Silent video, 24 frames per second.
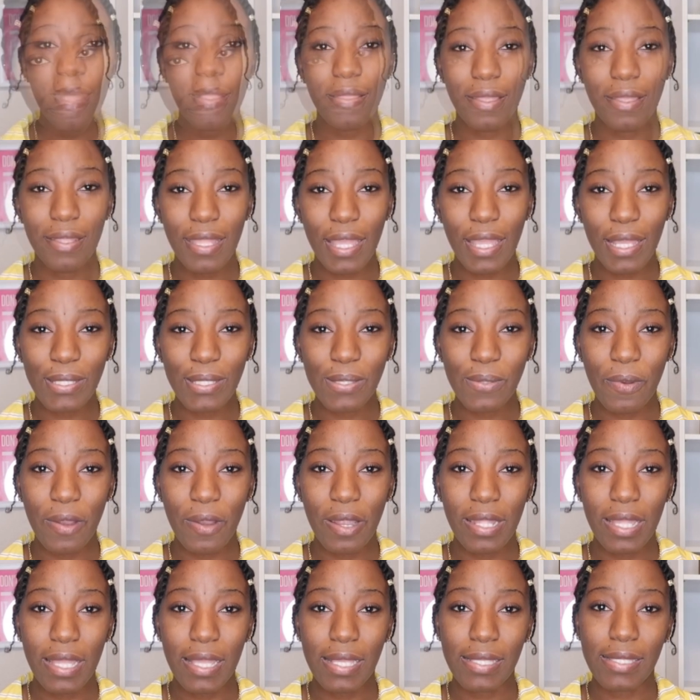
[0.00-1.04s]
The next
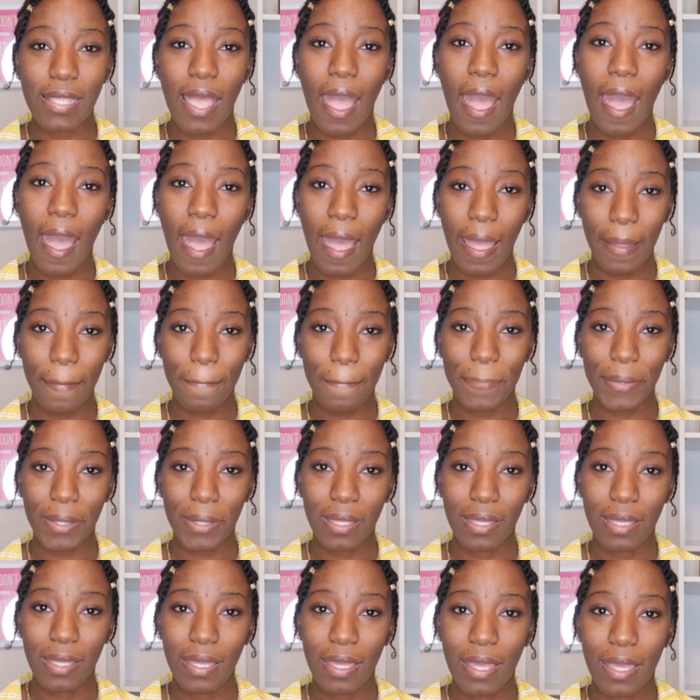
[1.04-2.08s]
word is hype.
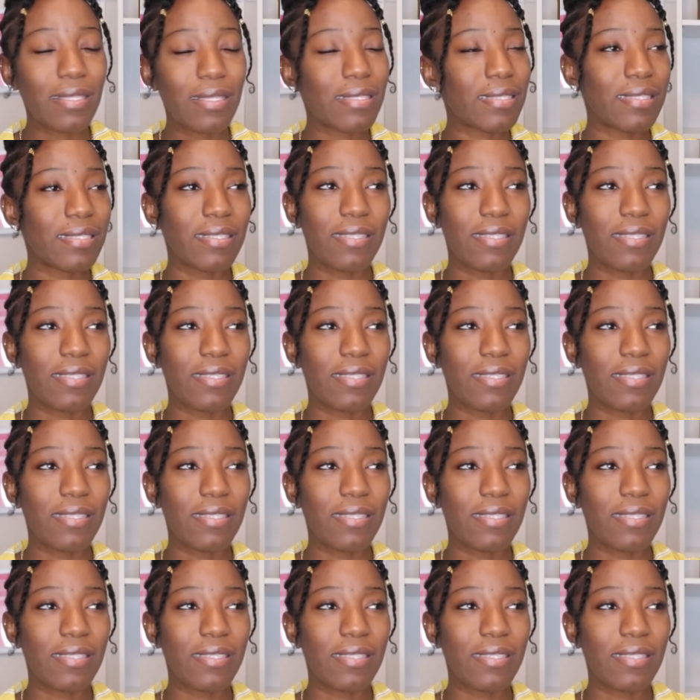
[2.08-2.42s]
It's